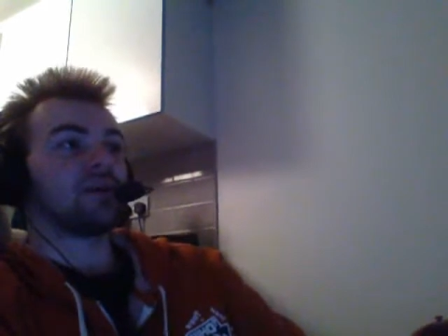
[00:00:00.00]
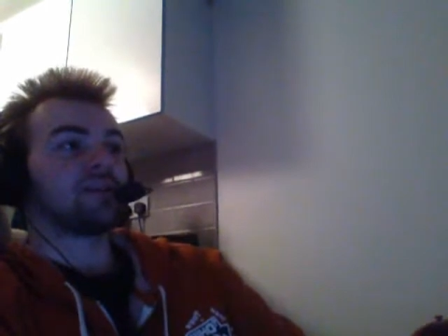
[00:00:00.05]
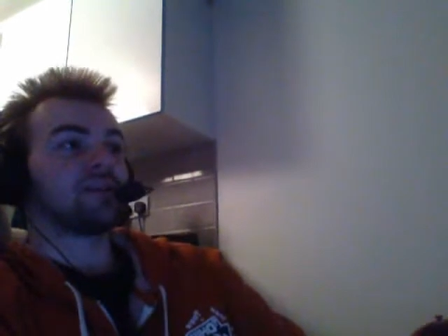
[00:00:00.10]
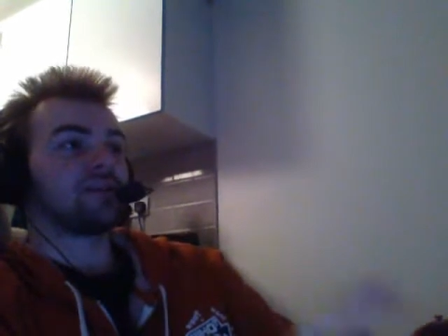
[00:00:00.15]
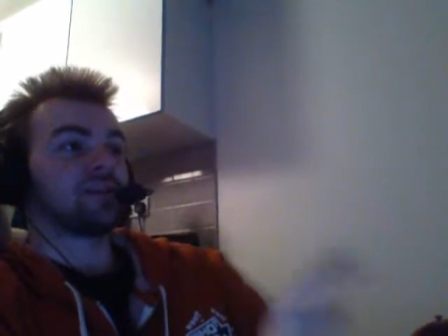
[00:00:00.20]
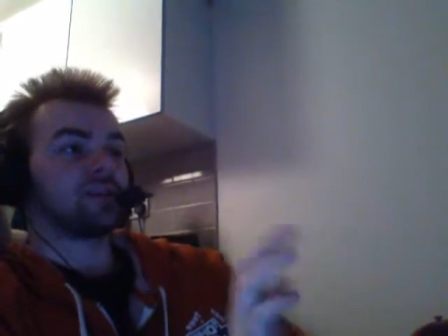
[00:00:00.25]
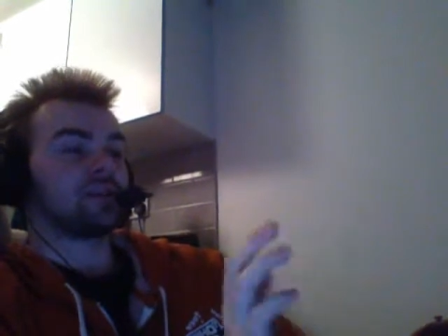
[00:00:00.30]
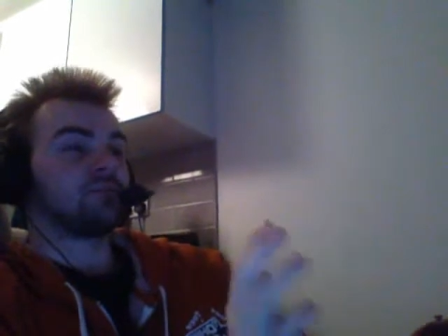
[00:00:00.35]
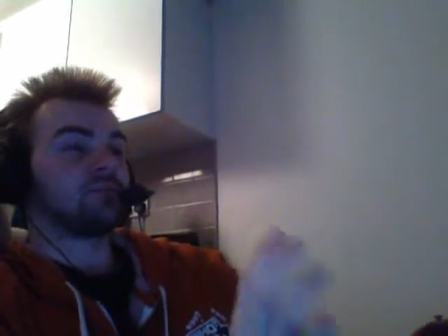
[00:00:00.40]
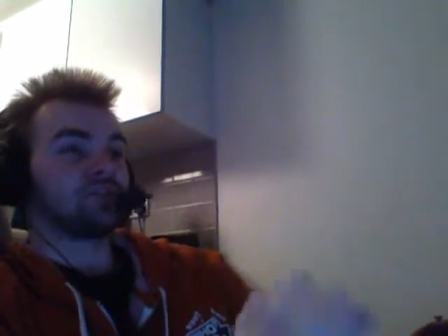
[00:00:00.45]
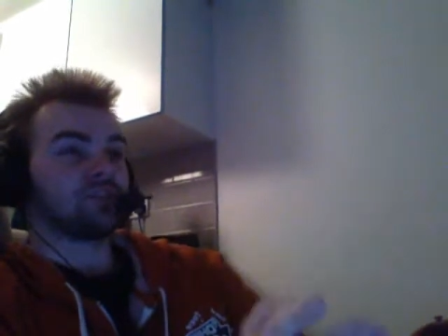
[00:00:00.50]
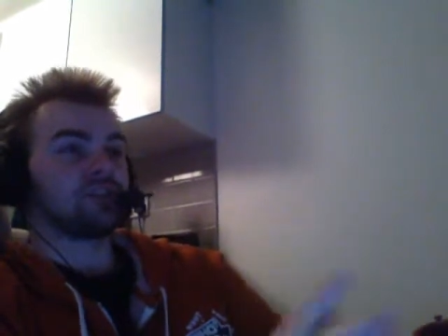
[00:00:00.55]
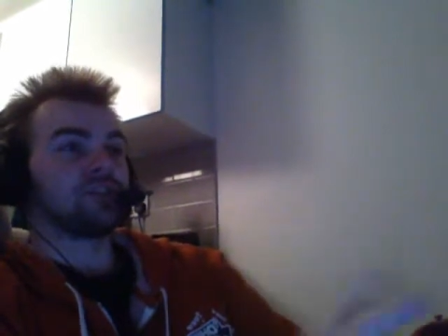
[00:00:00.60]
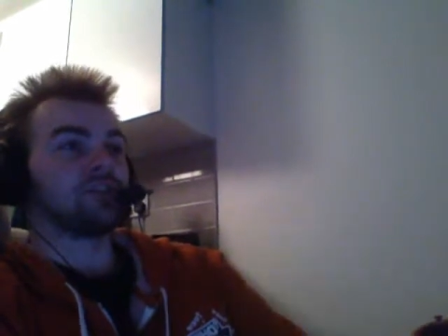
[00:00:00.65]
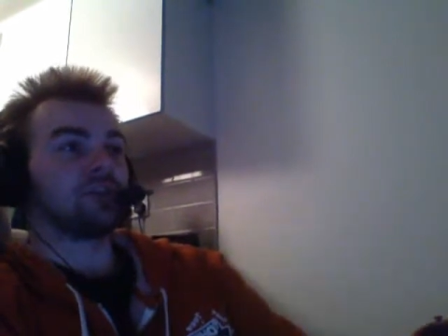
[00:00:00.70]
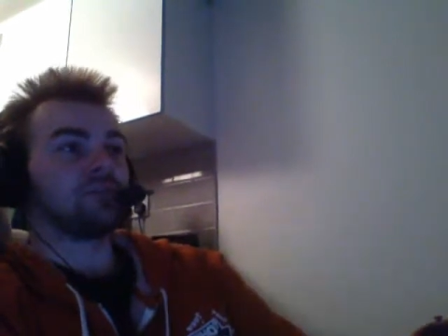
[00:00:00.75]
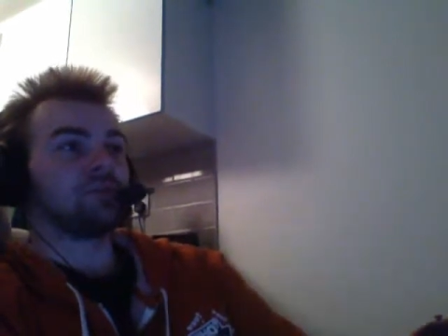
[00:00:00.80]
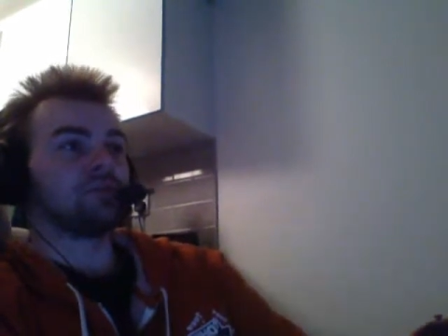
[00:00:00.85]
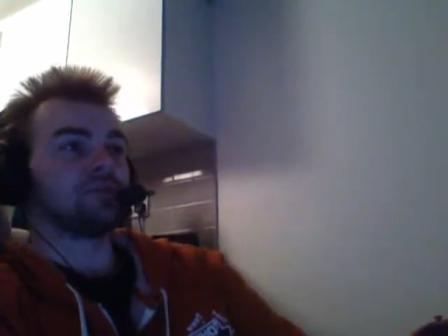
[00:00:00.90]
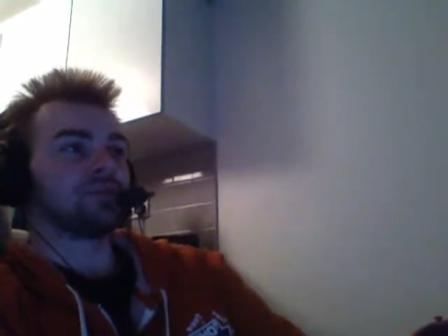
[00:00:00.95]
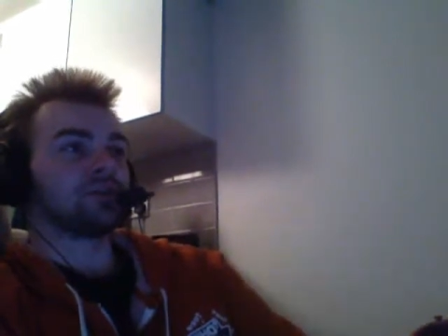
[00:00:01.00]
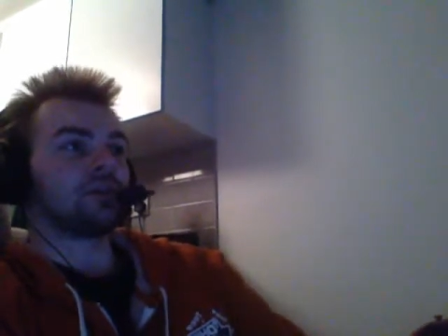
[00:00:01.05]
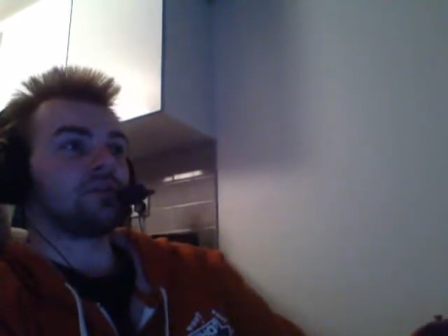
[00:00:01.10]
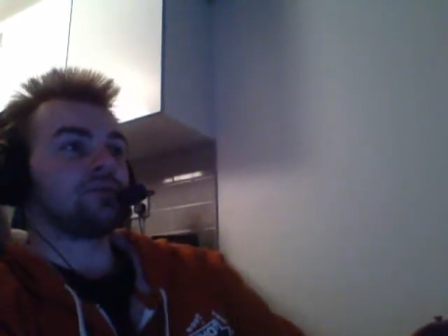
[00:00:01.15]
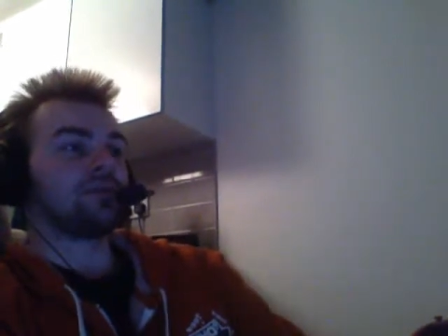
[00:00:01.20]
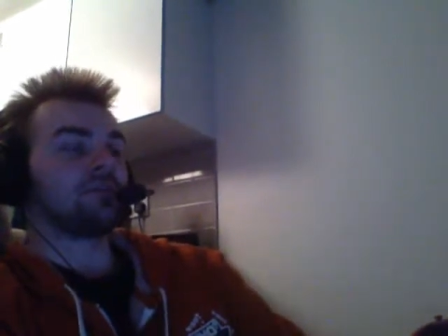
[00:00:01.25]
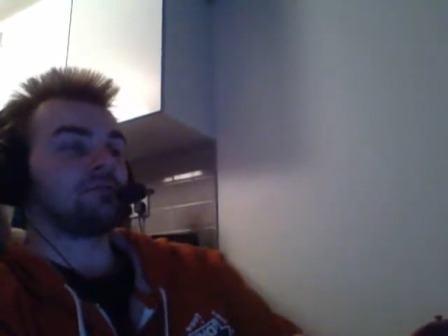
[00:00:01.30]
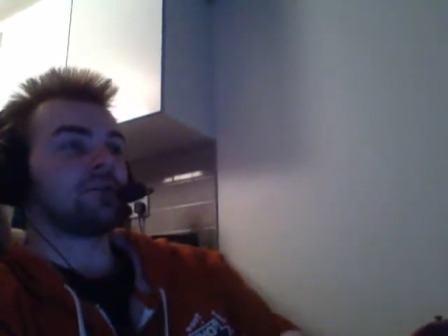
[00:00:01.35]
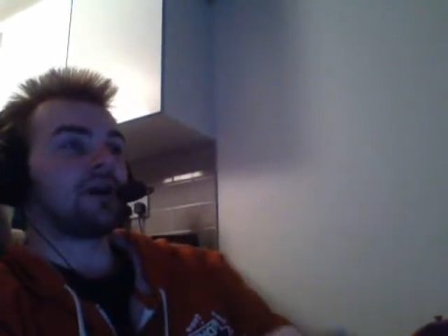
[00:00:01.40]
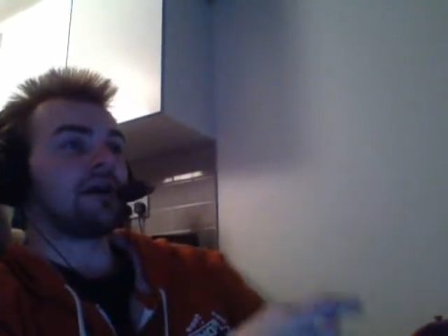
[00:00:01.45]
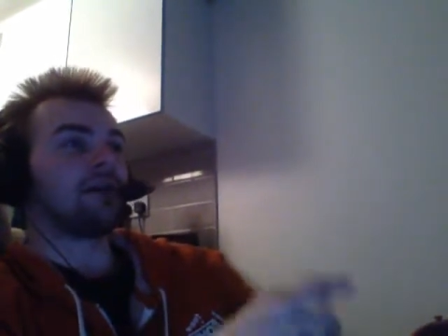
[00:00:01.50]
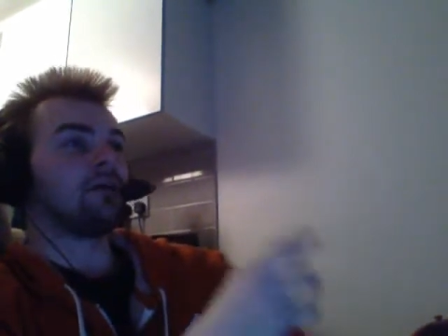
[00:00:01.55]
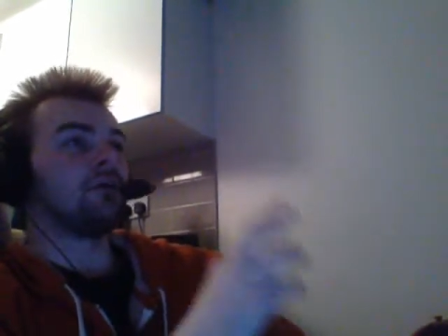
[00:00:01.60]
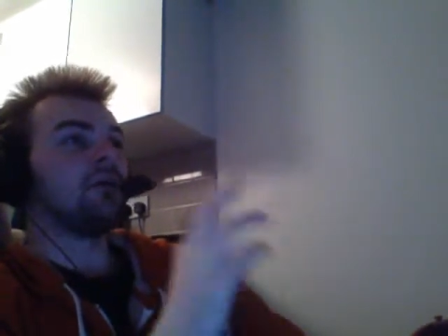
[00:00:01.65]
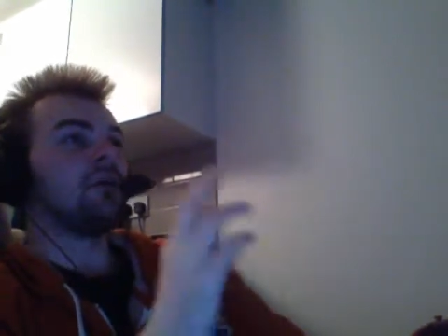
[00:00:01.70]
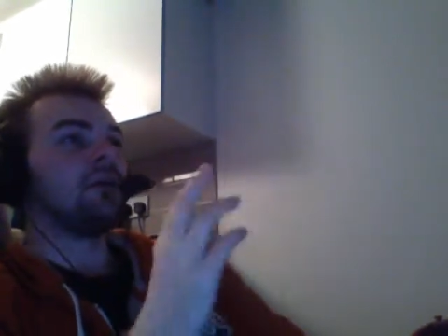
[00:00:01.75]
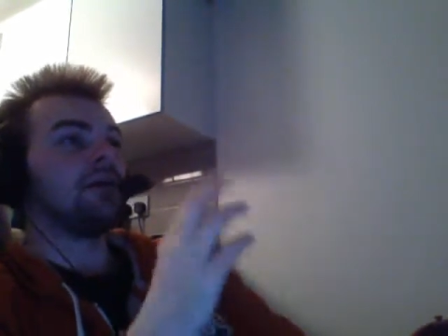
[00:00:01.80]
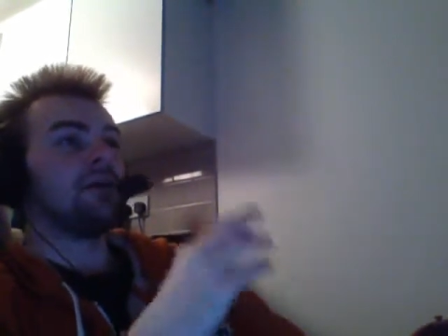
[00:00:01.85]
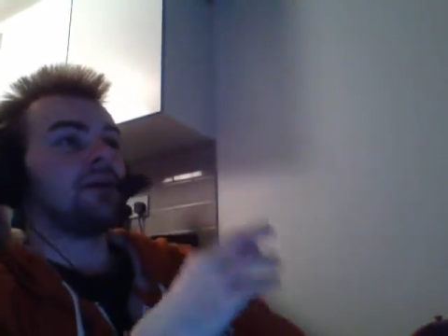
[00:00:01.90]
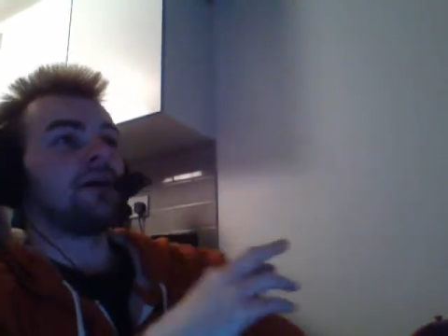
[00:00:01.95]
by a sister, but she topples over the
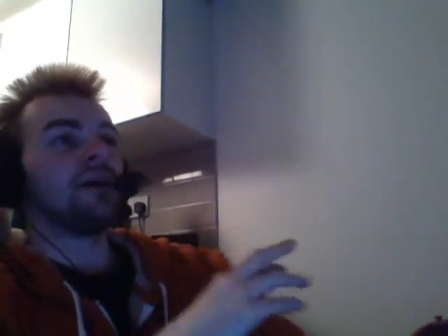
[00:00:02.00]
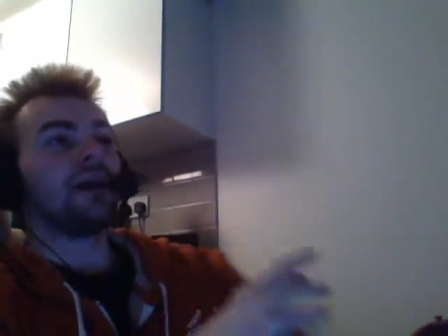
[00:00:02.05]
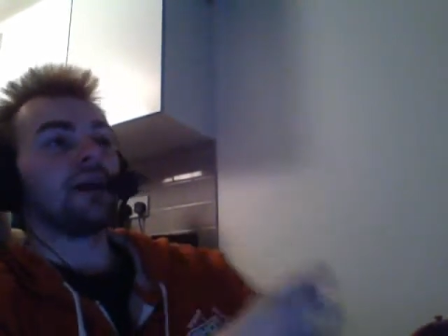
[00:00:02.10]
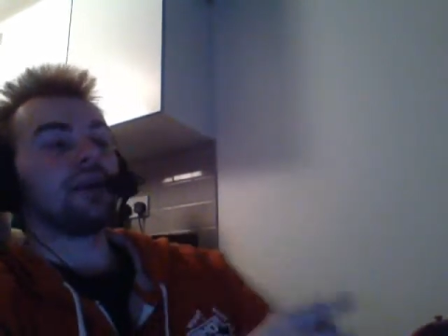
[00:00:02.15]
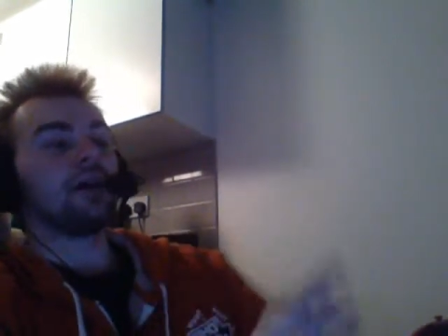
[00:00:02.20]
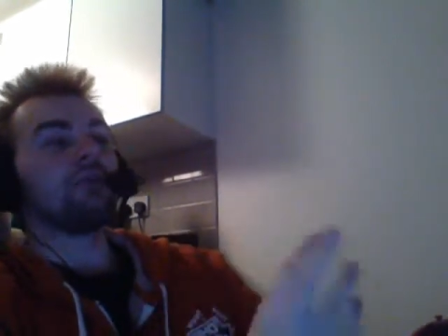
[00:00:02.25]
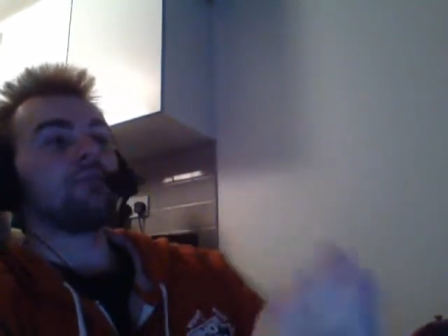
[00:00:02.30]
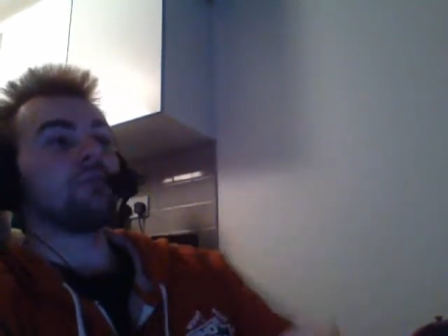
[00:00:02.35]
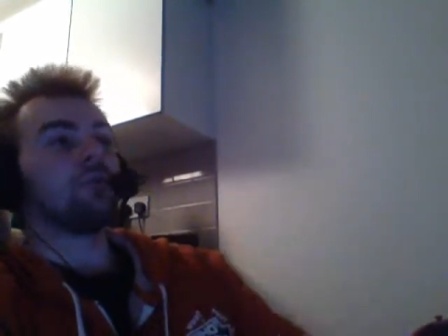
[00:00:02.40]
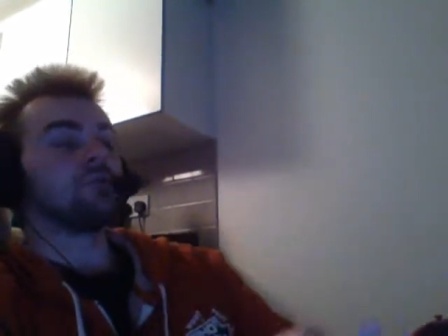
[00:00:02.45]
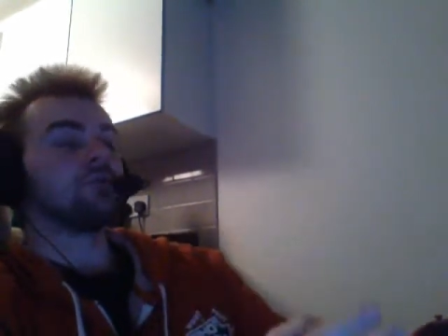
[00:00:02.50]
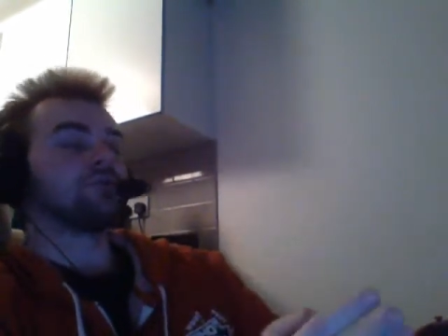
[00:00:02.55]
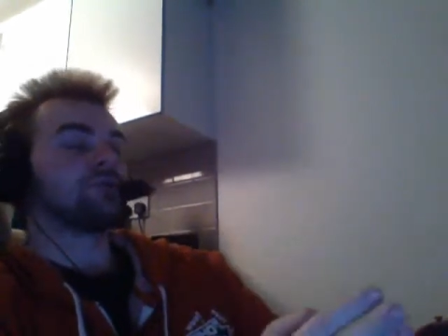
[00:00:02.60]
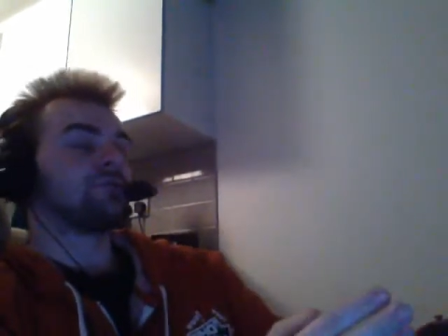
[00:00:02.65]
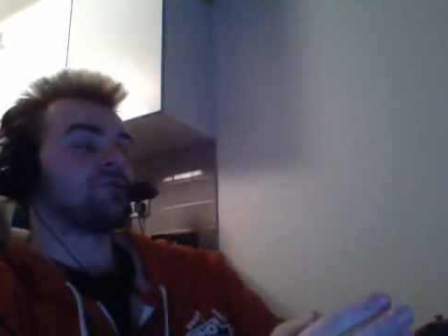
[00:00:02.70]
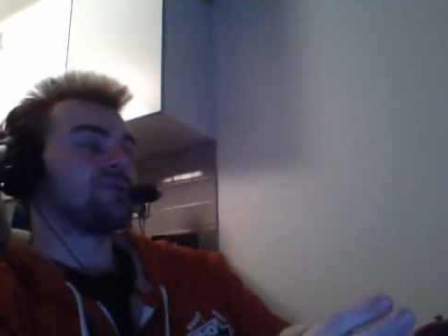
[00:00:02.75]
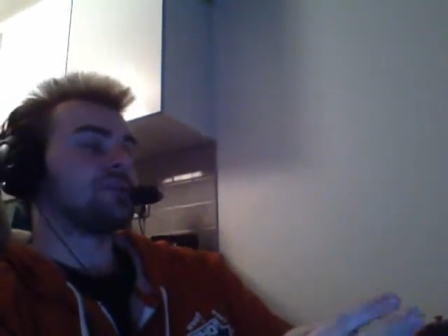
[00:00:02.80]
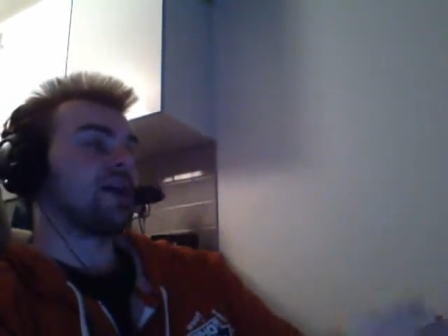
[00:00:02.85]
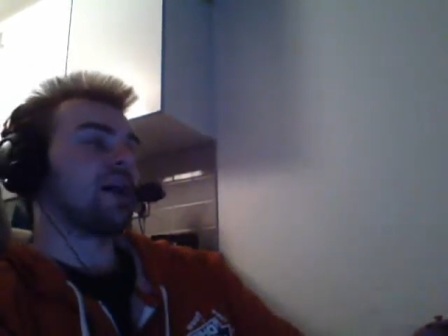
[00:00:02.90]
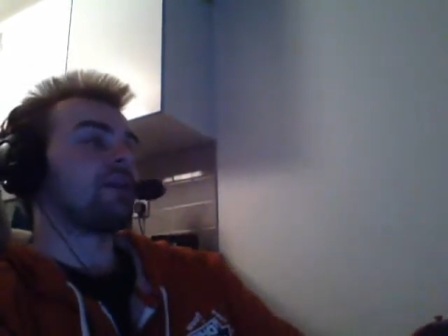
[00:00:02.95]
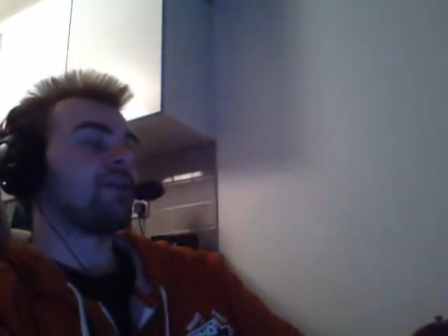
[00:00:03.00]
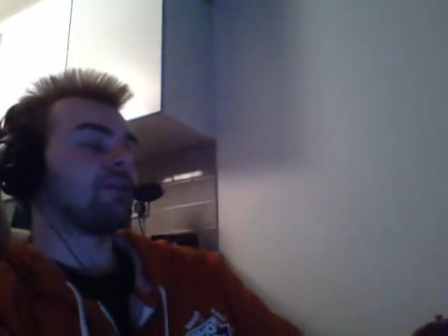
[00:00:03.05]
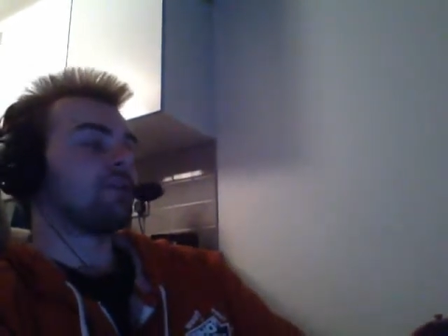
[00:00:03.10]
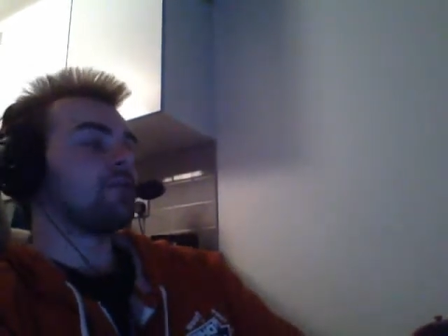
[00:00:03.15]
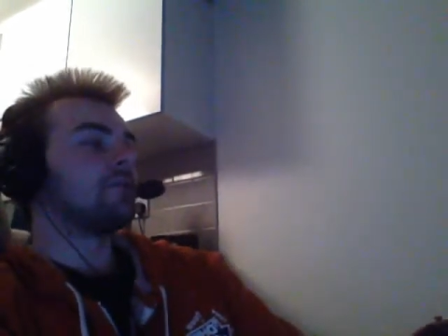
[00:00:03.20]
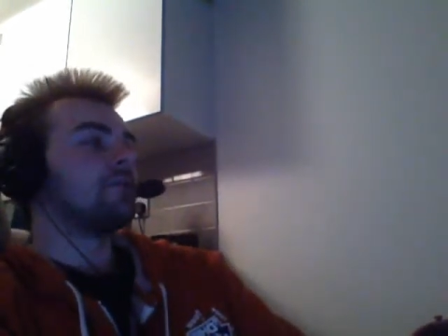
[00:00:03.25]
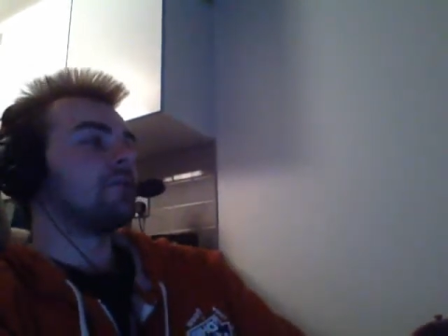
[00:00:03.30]
rail and like falls to her death.